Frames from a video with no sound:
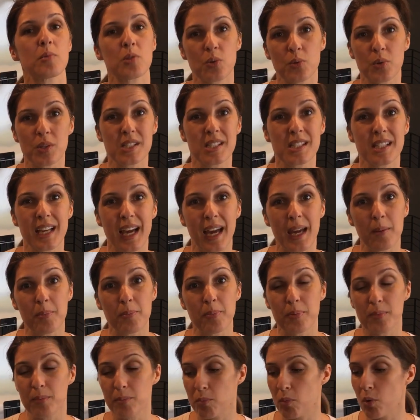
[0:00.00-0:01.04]
to escape
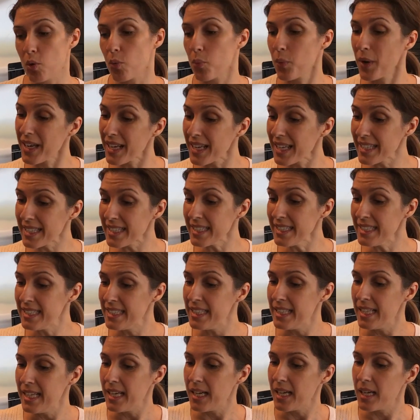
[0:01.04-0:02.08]
more readily
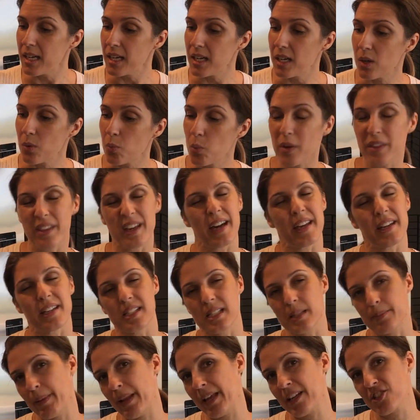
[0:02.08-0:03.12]
without it
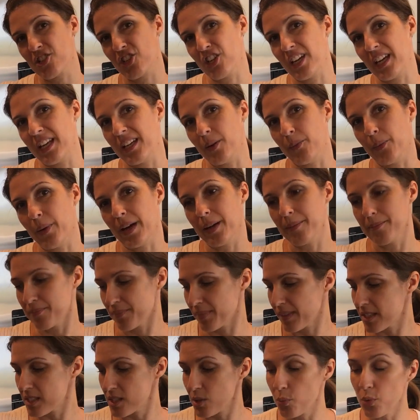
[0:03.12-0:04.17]
splashing
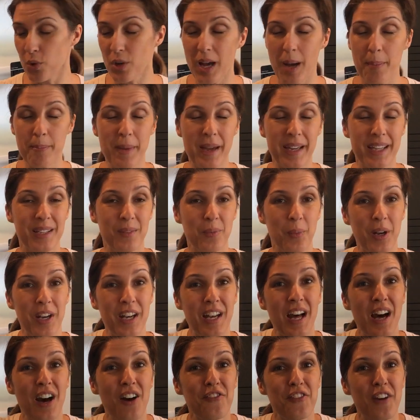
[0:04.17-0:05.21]
anywhere. So we'll come back in
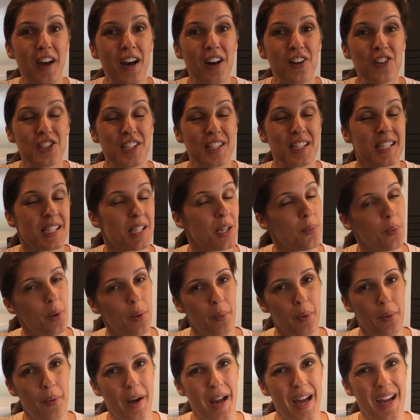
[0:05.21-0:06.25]
1.5 hours and see where
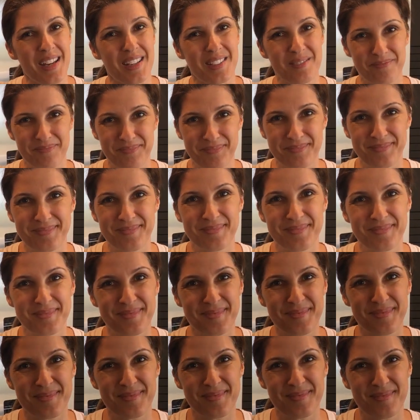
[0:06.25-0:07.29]
we're
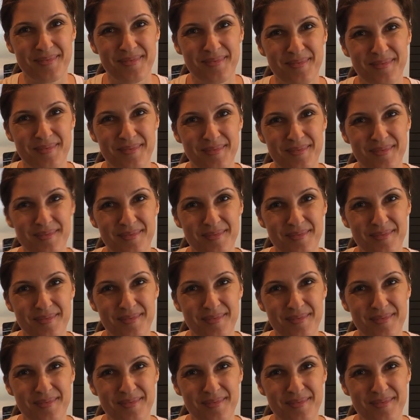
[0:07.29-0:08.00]
at.